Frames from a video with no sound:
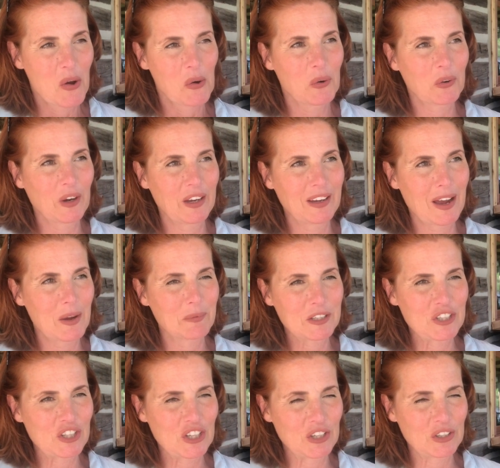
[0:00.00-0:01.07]
or I'm a
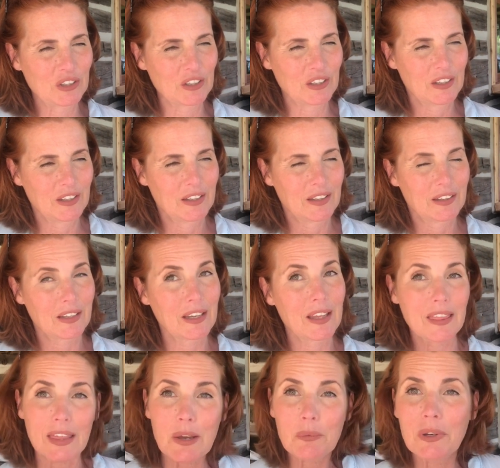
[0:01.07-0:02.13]
cheater, like,
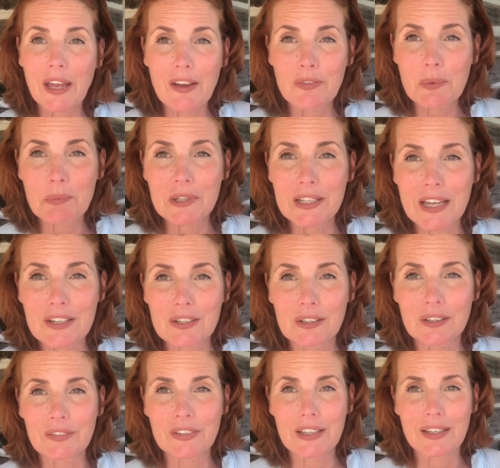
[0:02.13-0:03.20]
then we have the potential
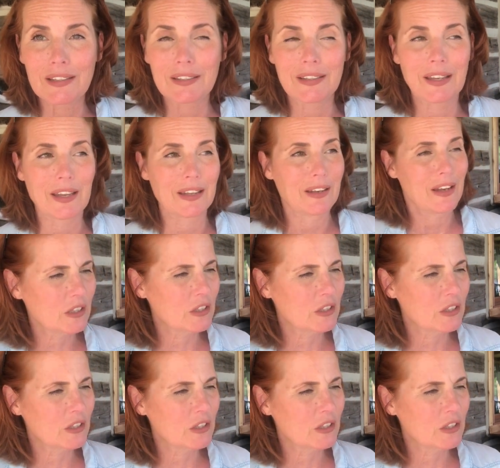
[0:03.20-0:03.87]
of healing it.